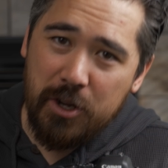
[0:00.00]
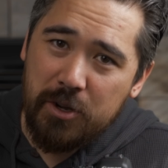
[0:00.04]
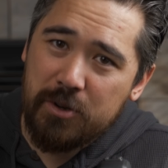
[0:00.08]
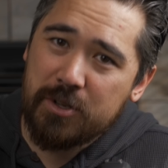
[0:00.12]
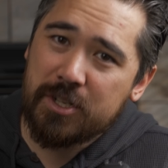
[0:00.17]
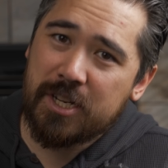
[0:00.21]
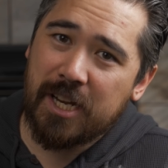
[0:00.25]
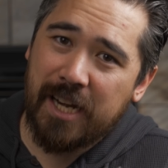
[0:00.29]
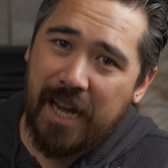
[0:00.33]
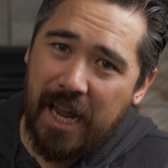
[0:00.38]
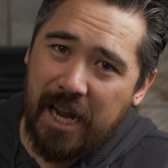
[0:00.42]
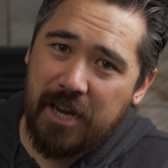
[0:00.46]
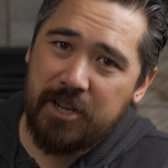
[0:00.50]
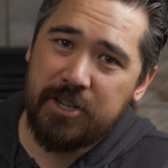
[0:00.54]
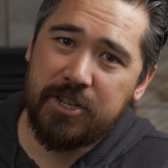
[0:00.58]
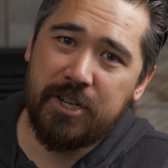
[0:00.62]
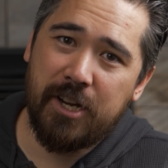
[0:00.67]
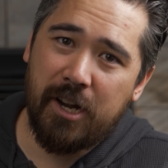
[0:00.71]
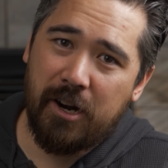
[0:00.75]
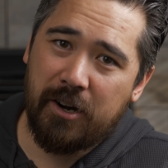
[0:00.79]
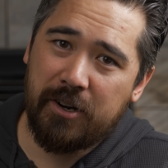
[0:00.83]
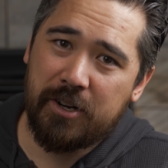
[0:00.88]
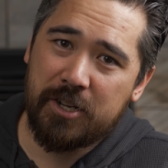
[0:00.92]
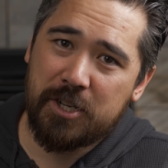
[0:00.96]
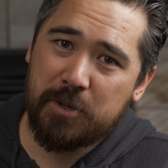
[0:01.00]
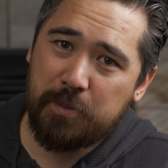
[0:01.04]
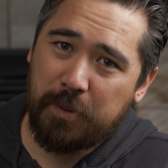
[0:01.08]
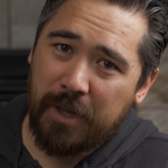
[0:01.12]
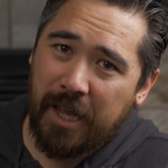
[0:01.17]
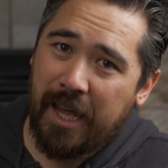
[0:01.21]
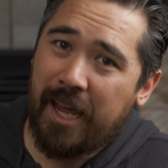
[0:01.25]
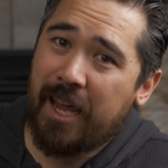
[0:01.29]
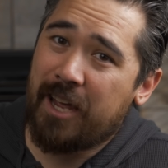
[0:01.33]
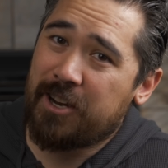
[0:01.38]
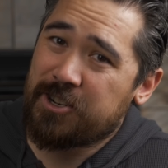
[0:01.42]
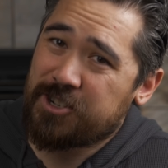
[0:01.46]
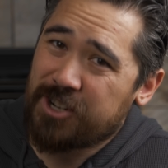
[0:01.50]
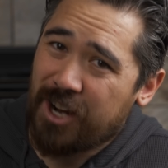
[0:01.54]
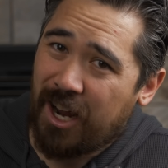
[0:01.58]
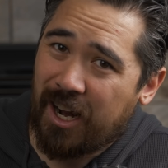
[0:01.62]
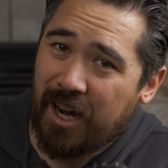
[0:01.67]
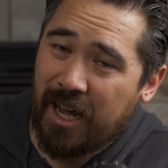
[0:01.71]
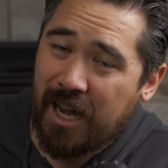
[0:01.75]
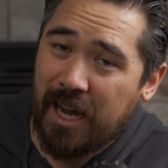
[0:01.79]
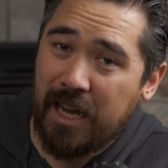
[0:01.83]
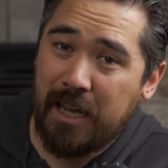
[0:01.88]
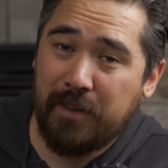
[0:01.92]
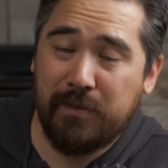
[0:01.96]
used an HDR display and
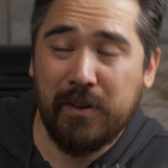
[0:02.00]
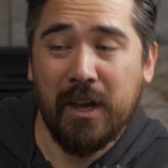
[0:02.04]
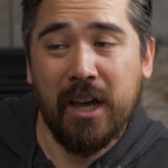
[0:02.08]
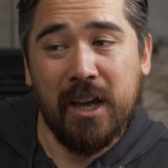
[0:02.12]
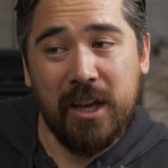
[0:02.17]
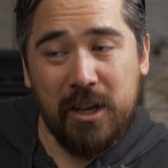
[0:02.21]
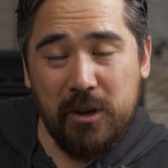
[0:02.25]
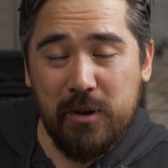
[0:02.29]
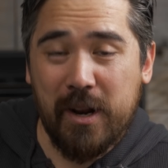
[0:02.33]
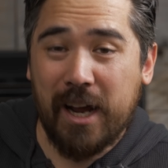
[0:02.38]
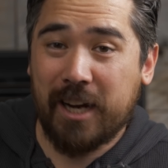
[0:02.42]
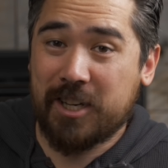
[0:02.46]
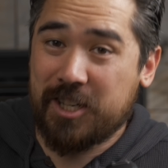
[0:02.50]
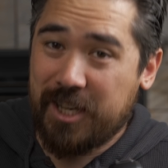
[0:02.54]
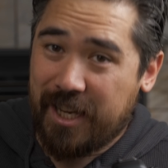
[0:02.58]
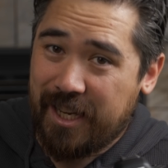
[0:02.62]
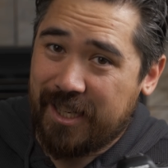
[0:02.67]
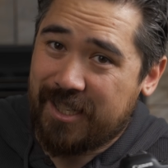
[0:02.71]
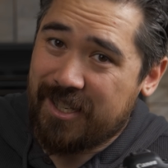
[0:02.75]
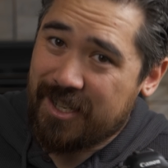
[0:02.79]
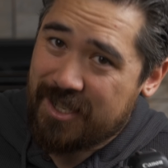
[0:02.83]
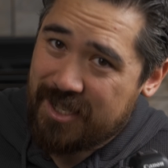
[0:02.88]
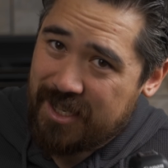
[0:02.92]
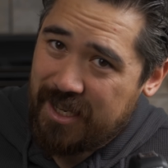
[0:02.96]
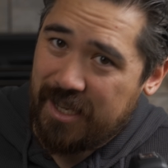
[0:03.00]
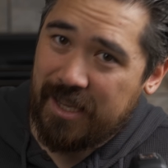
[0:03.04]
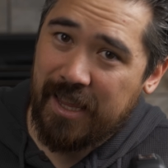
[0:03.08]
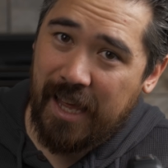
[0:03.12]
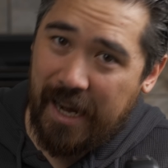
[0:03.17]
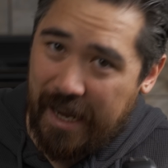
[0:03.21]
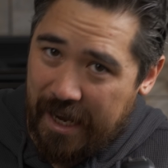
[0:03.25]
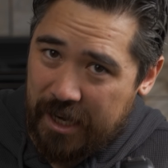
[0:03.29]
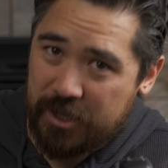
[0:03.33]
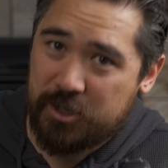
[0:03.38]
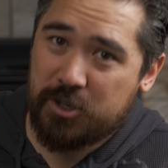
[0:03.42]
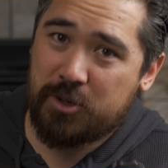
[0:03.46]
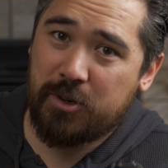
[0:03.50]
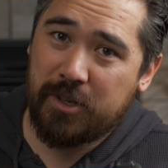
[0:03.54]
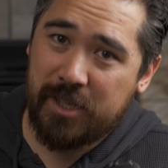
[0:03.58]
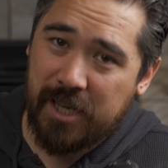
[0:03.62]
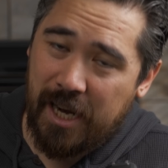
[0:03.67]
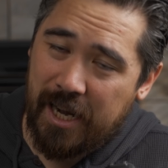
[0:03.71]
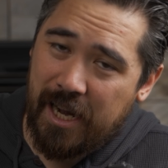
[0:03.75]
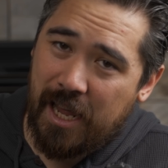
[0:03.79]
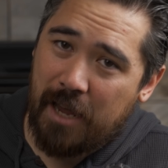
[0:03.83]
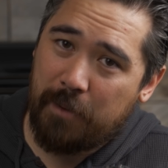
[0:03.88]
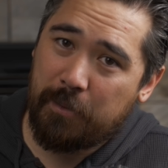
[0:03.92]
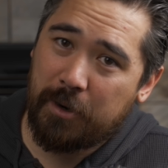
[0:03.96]
shot HEIF, you'd actually get to see that extra
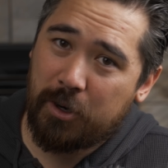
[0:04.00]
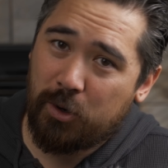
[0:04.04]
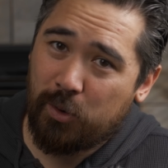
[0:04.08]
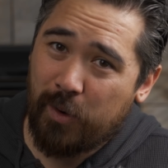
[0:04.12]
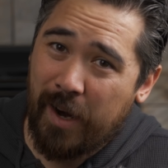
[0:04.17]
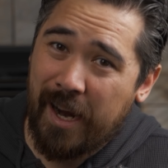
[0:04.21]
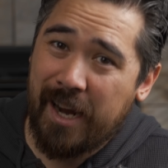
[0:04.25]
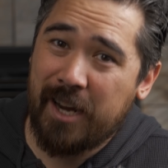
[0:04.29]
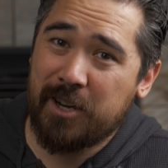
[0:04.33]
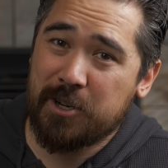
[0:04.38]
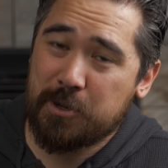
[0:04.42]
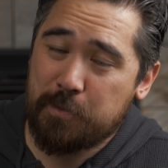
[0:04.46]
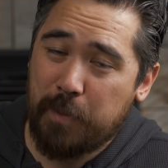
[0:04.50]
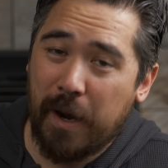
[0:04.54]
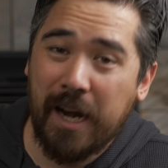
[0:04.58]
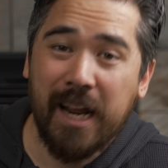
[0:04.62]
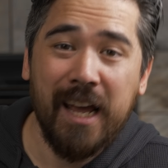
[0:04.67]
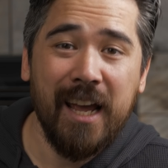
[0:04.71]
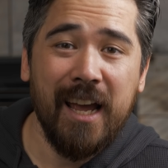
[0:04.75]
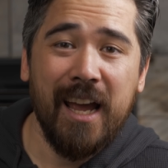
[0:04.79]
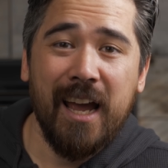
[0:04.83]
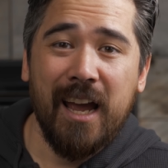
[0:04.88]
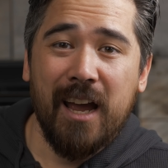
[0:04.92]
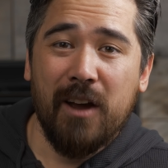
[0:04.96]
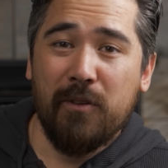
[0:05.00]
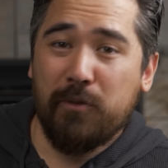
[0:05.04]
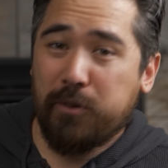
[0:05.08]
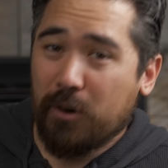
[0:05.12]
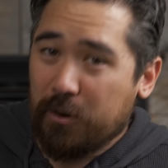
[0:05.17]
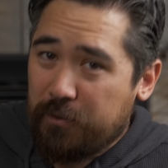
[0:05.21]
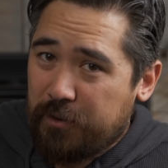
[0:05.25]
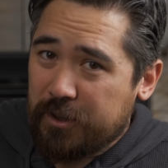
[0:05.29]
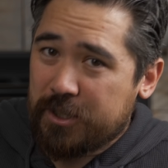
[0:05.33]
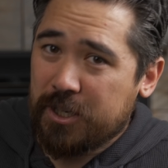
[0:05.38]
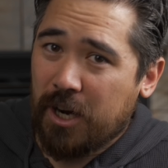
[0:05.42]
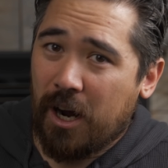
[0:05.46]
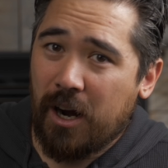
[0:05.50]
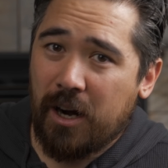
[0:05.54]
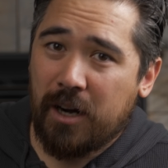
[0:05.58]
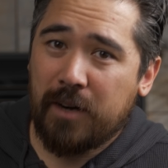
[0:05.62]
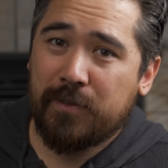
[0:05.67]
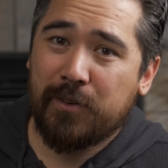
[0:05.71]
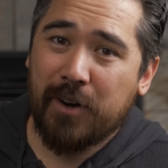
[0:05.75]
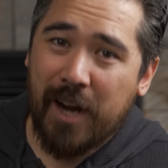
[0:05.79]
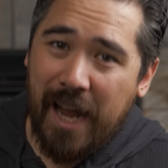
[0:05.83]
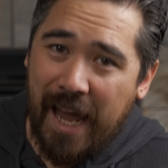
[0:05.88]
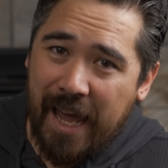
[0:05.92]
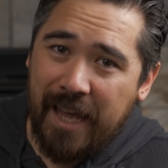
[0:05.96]
dynamic range. But for a
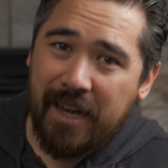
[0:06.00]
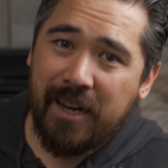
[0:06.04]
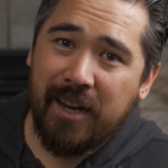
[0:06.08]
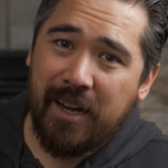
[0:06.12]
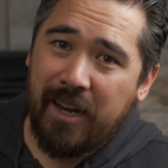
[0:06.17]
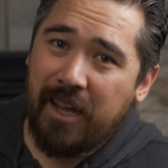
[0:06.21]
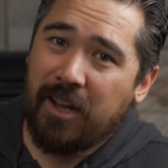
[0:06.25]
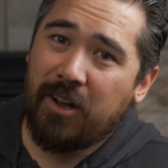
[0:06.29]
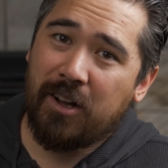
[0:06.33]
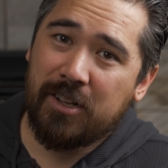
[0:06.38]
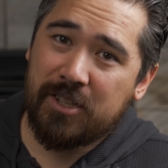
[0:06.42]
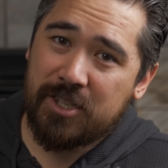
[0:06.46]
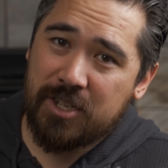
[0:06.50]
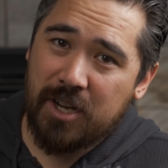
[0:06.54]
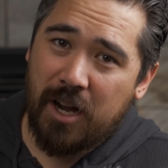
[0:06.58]
photographer editing on